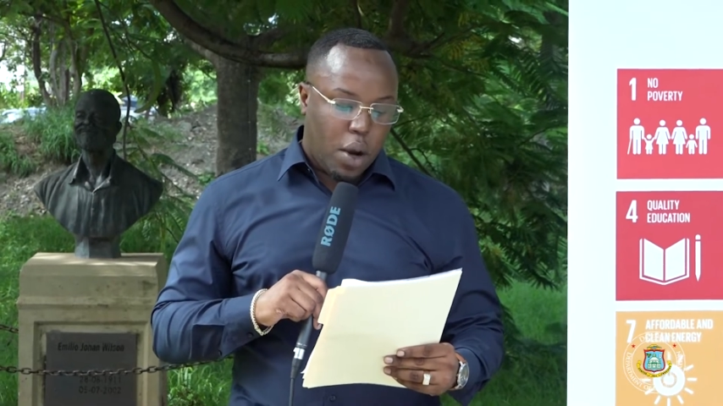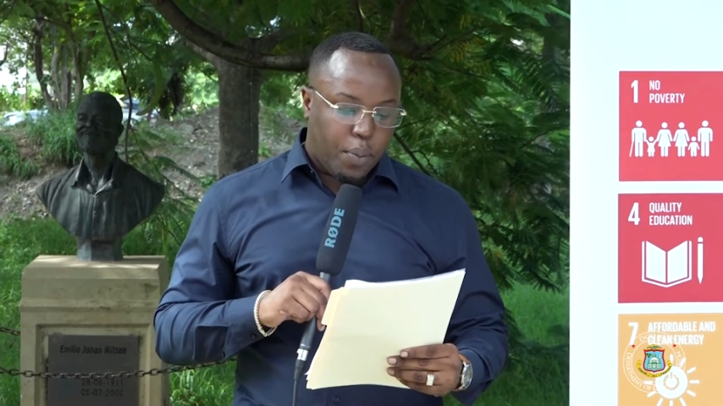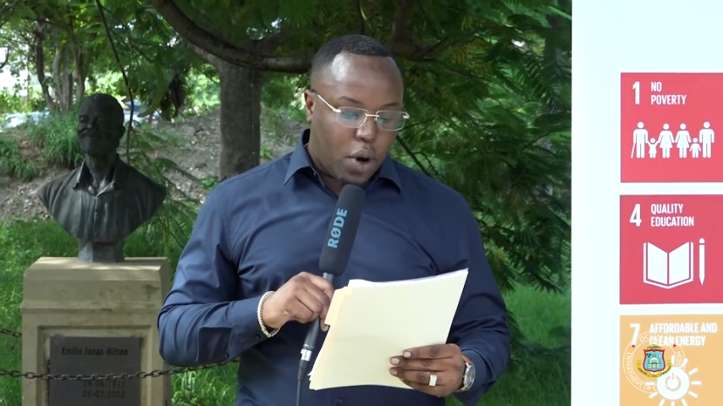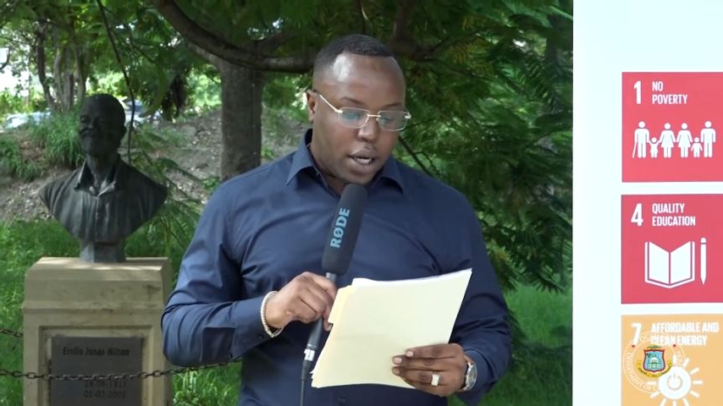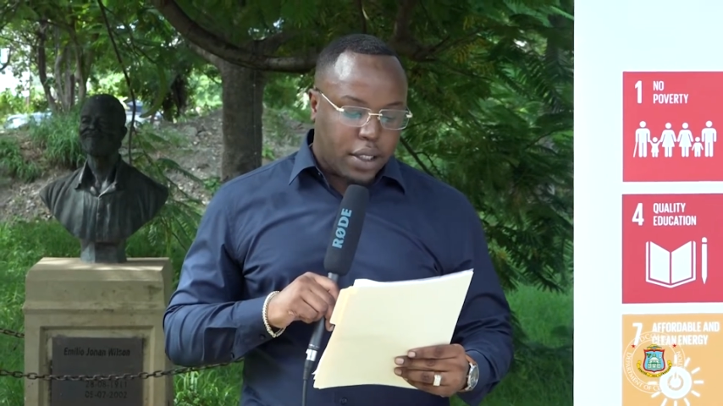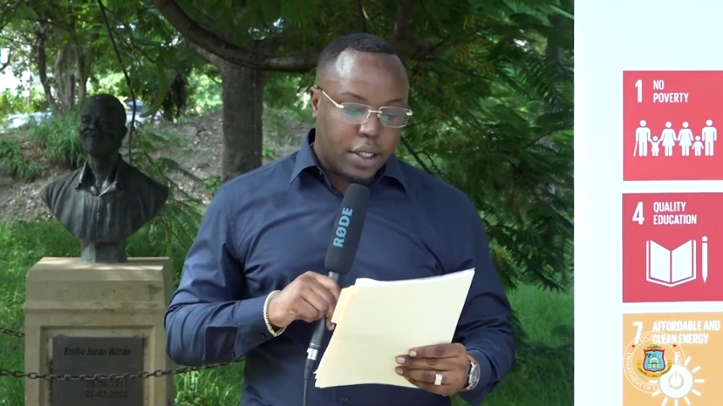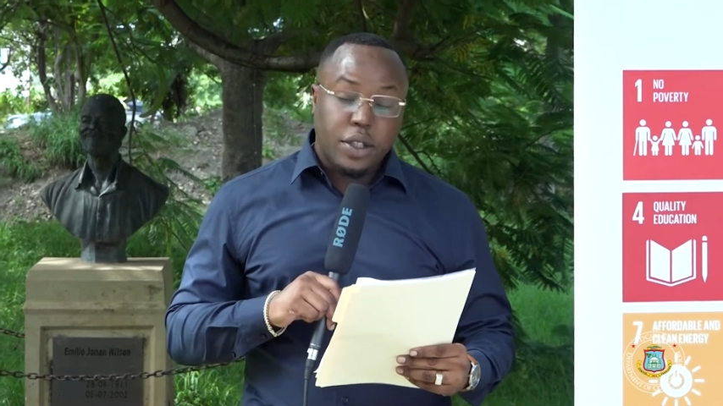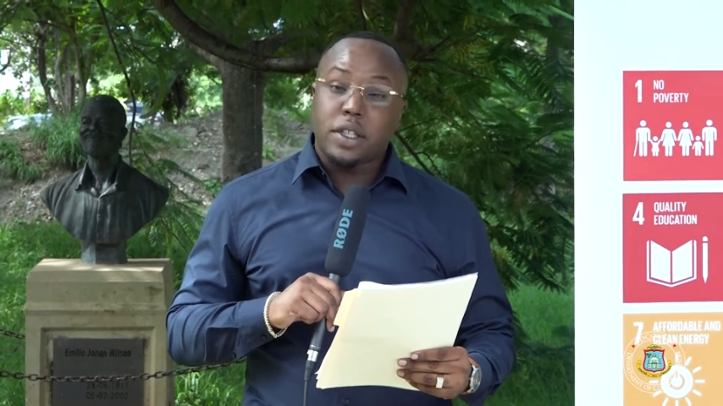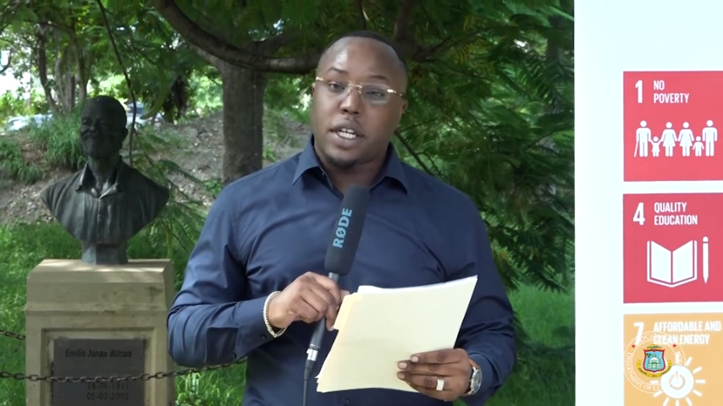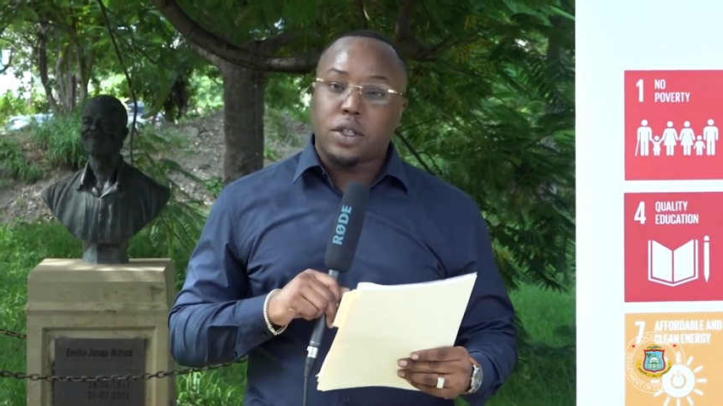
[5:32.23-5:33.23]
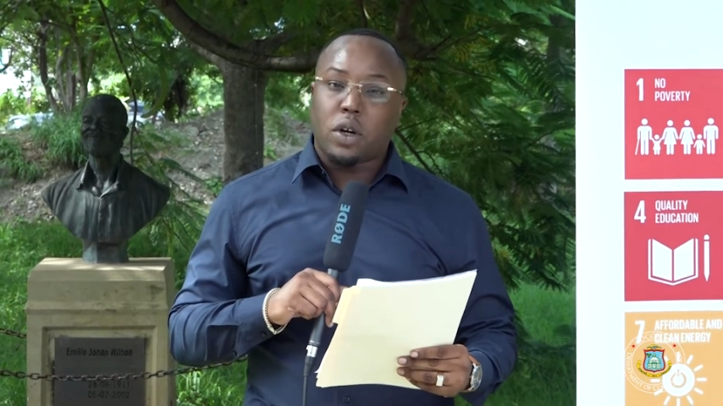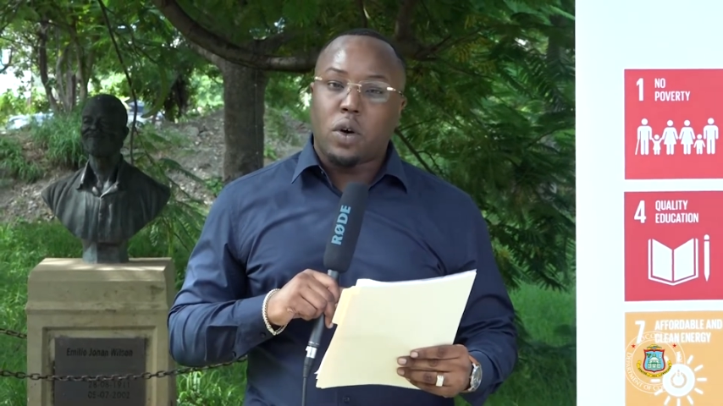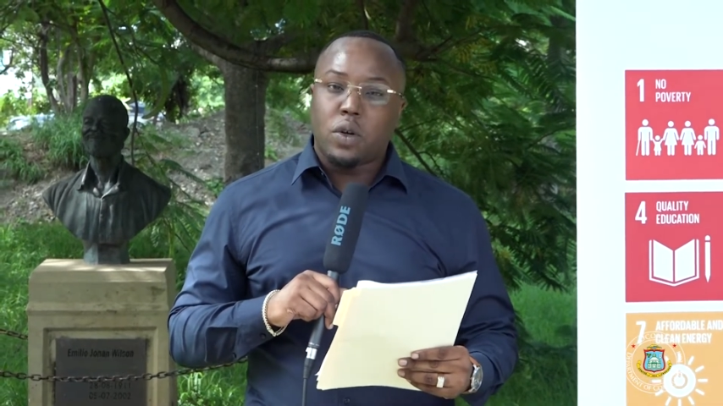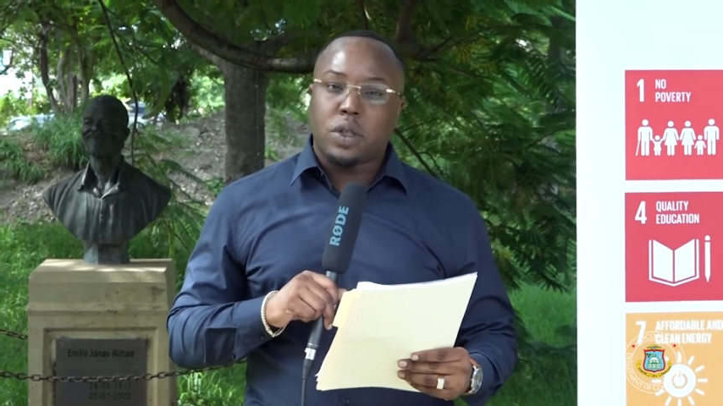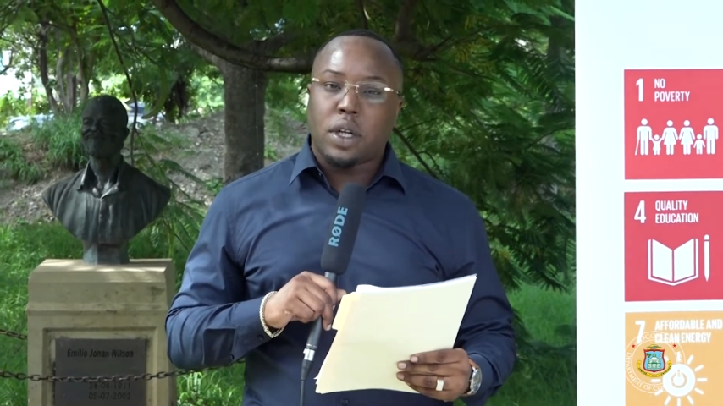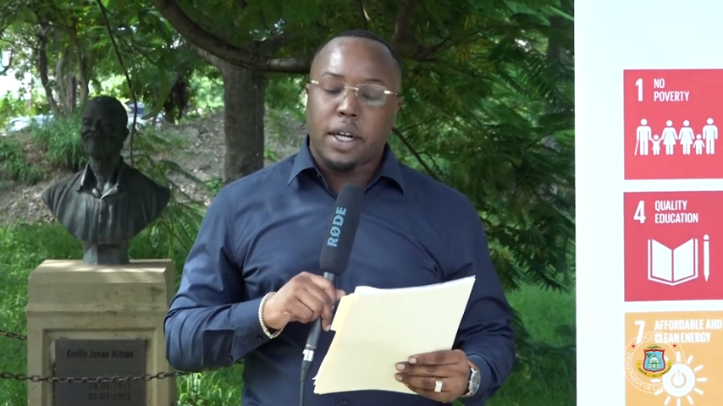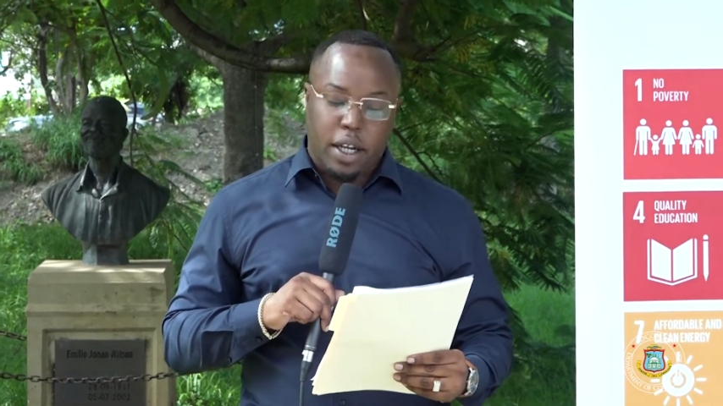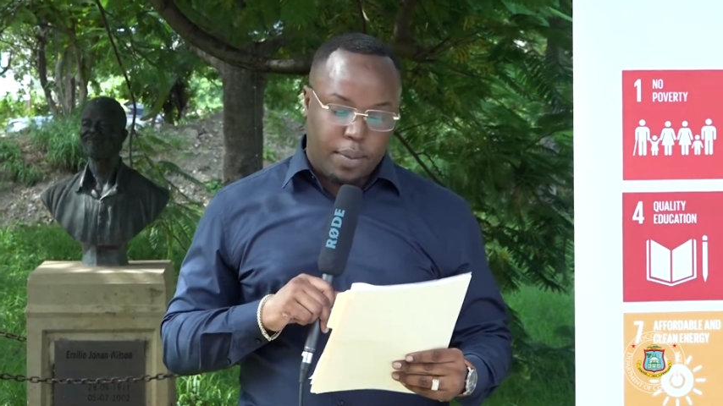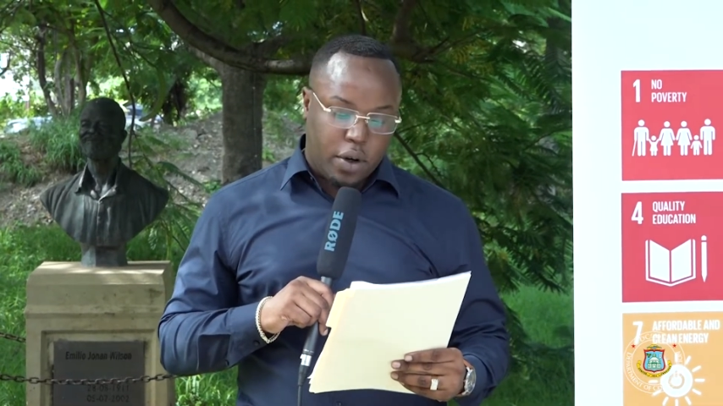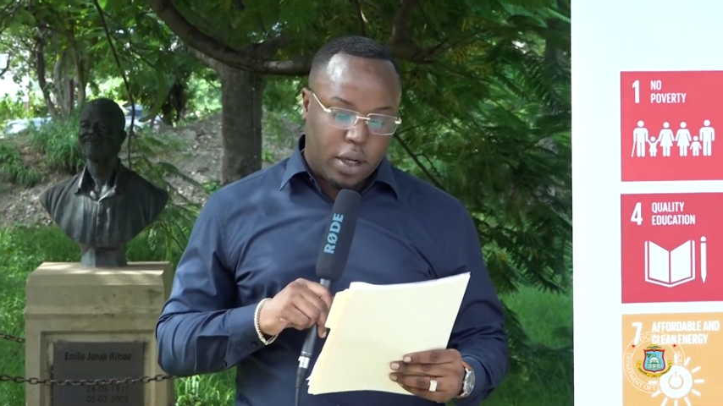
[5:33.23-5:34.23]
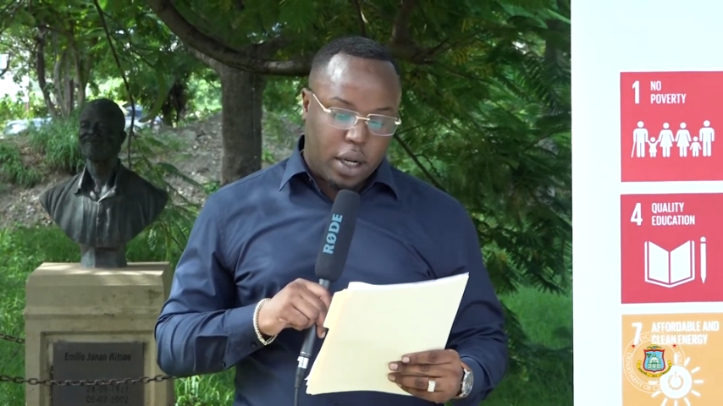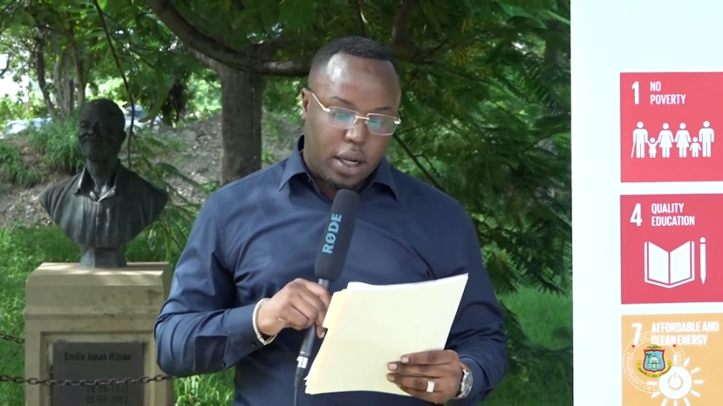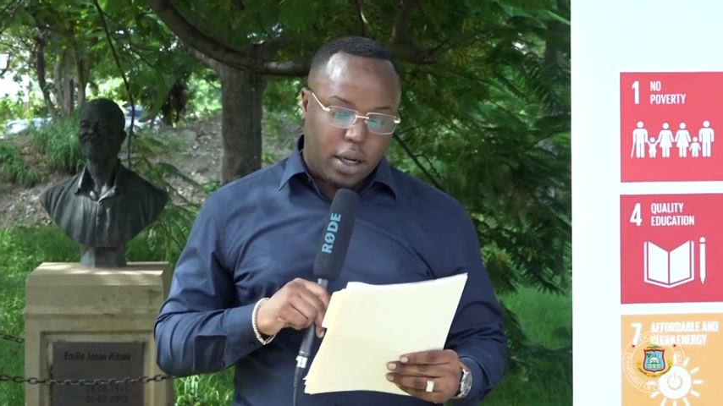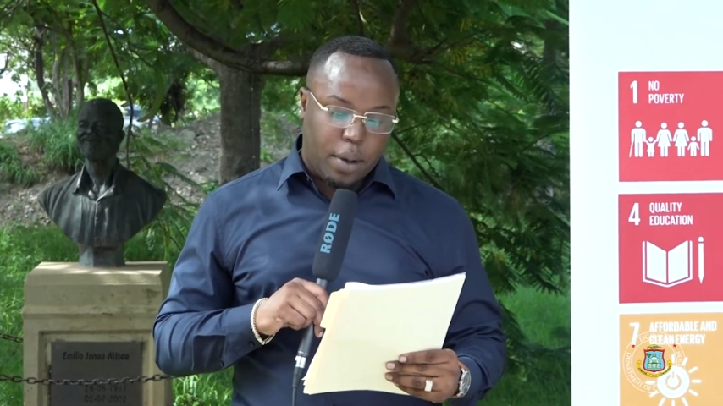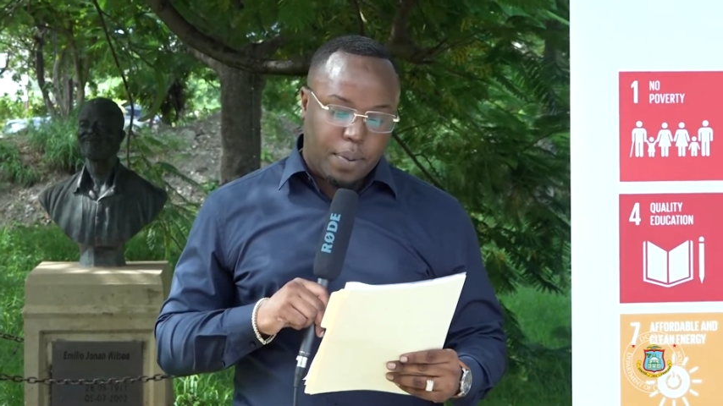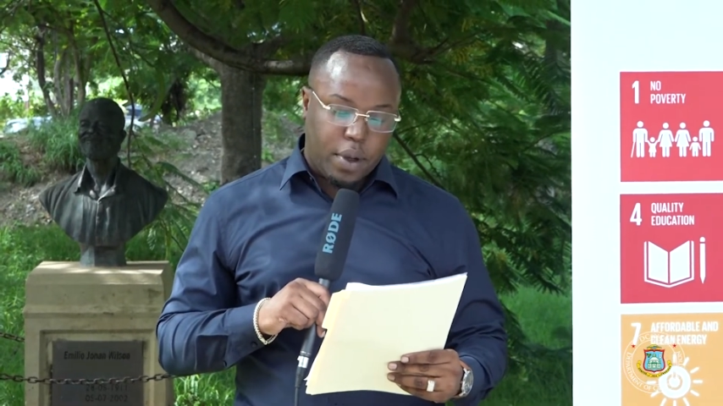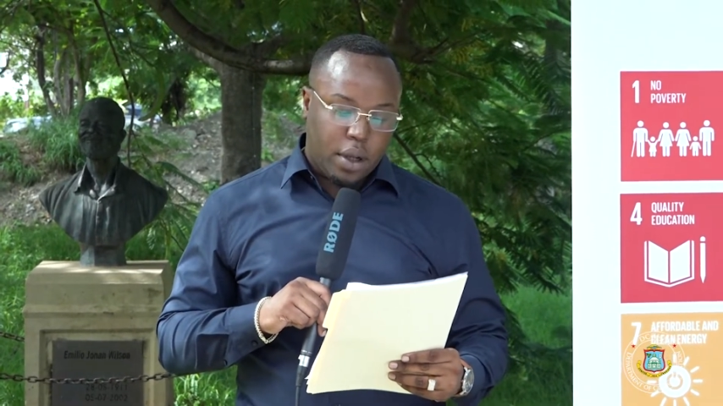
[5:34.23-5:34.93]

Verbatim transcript: Projects such as the coastal and neighborhood cleanup,